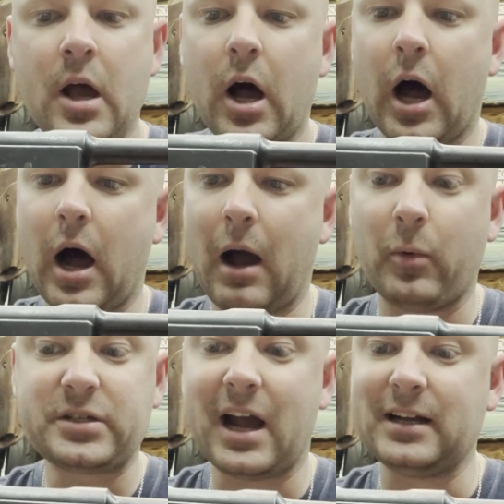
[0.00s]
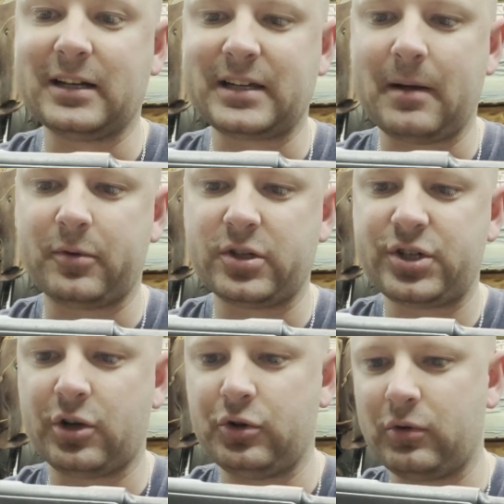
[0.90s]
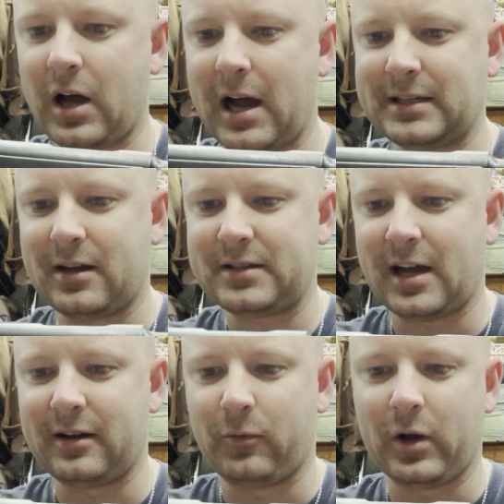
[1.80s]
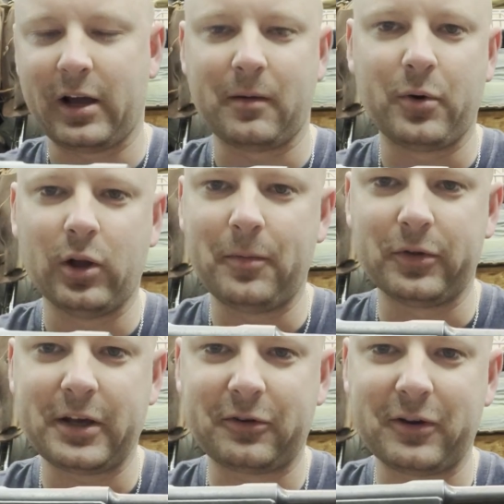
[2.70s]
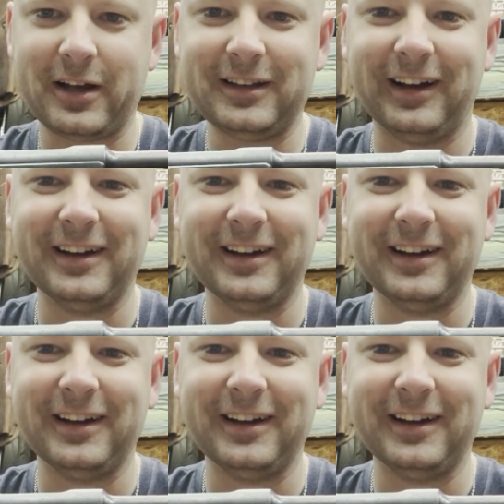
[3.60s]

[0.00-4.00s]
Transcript: I wish I had an example to show you guys outside of what I can pull up on the internet.